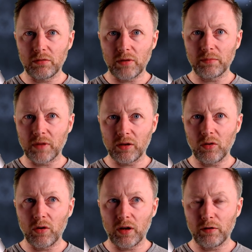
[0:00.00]
rammed a
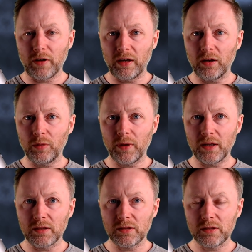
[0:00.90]
cock or a finger up
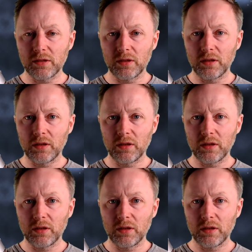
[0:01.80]
your ass.